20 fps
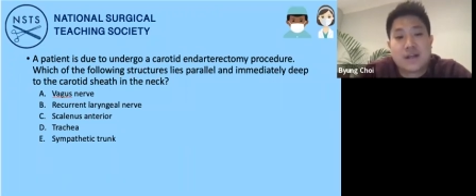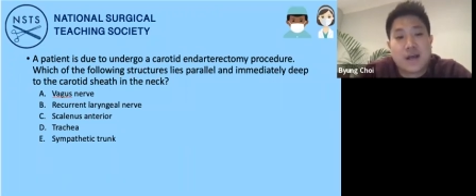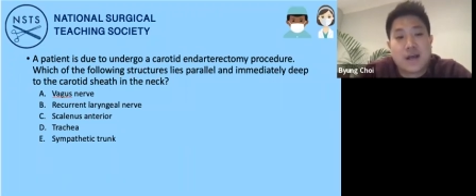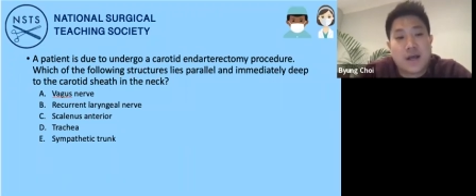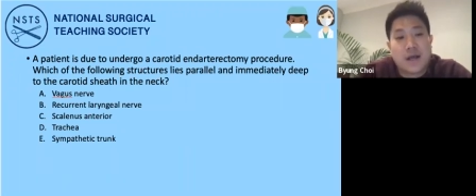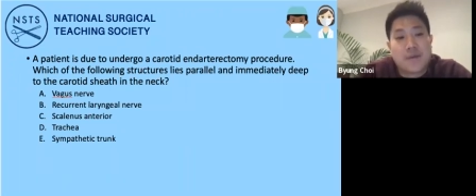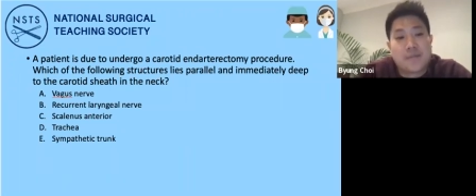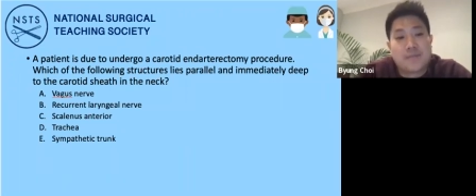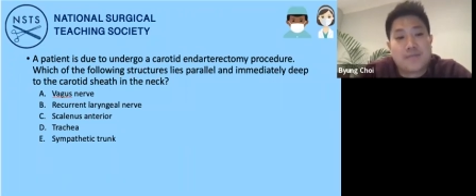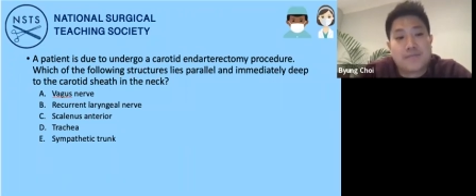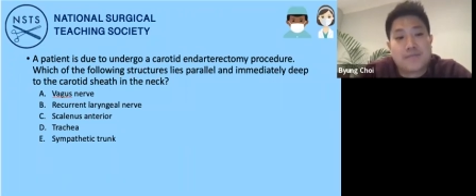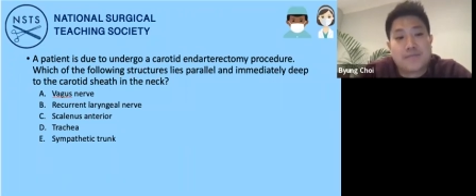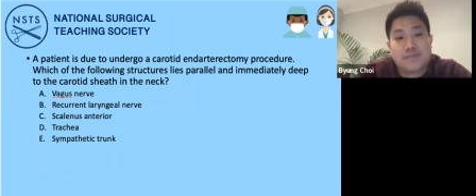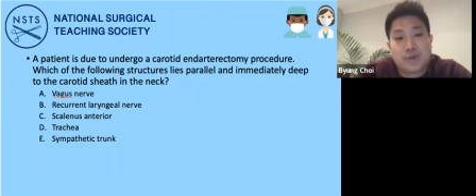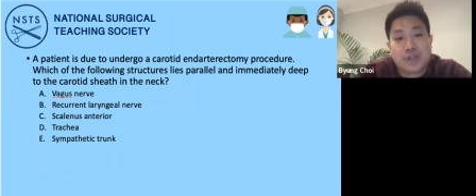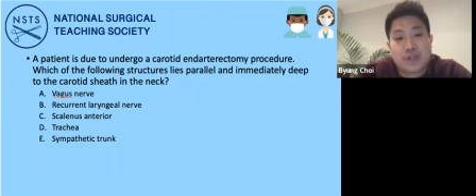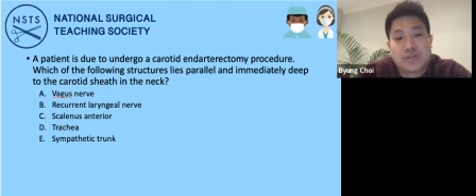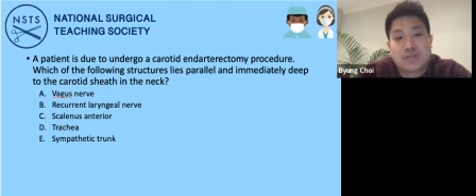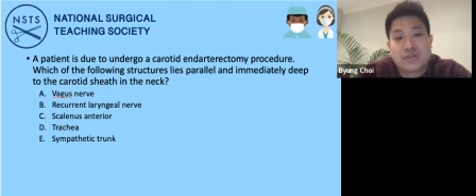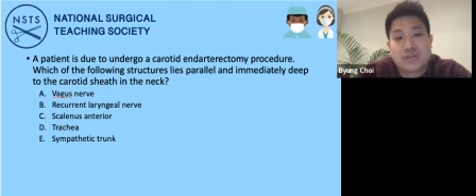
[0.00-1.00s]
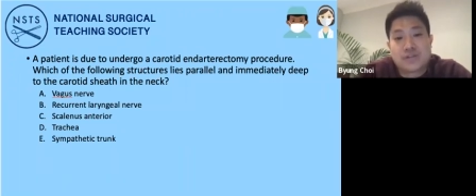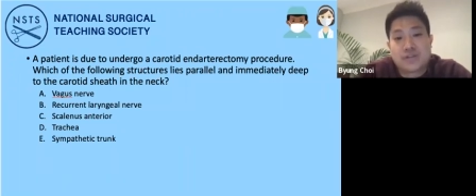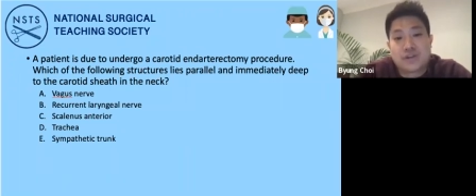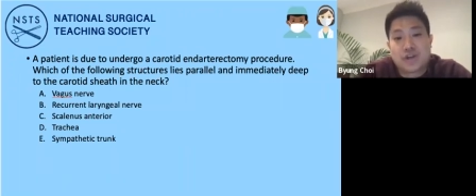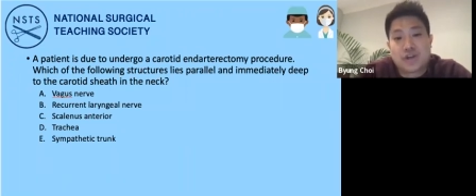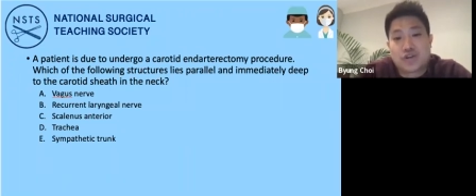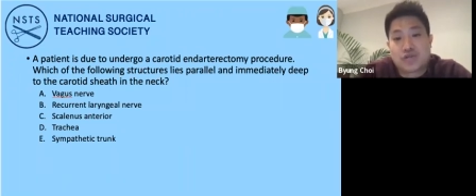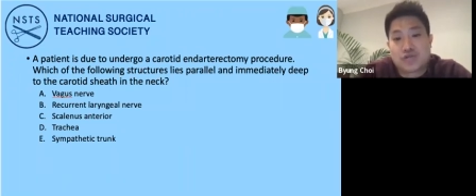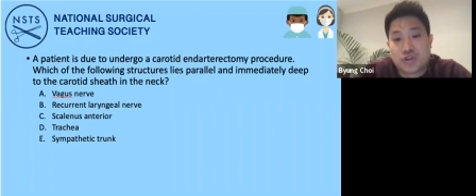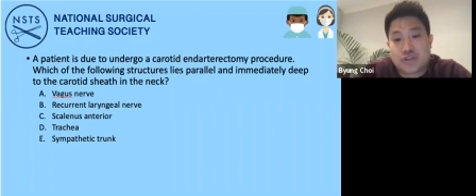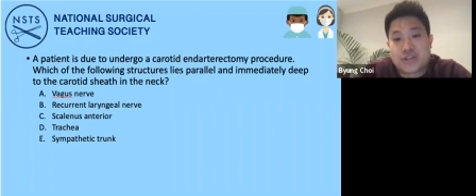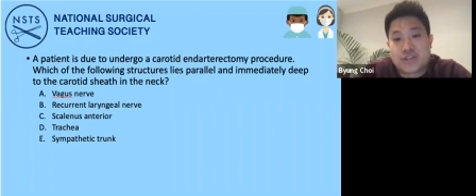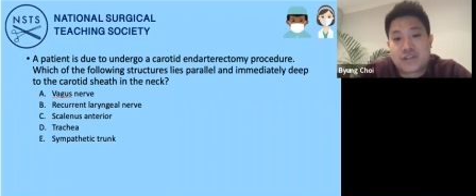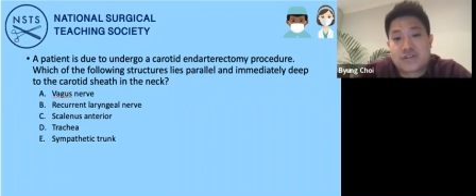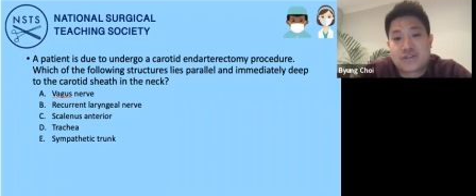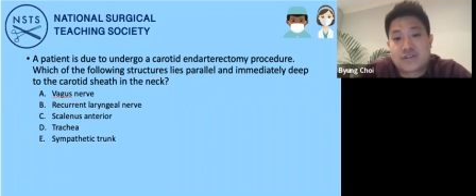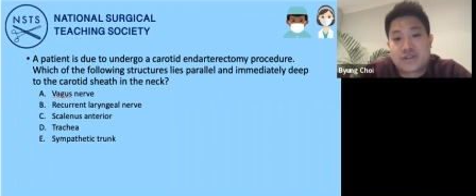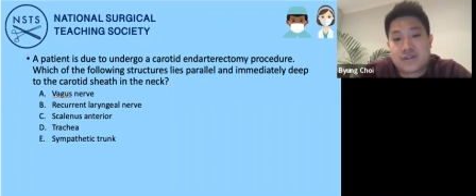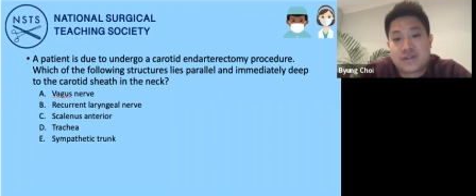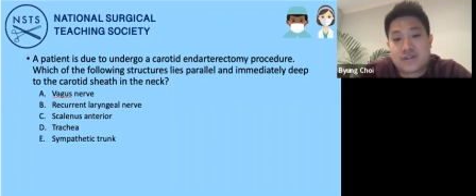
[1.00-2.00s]
But the
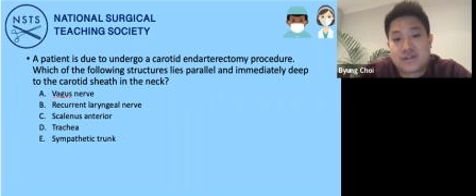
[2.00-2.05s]
carotid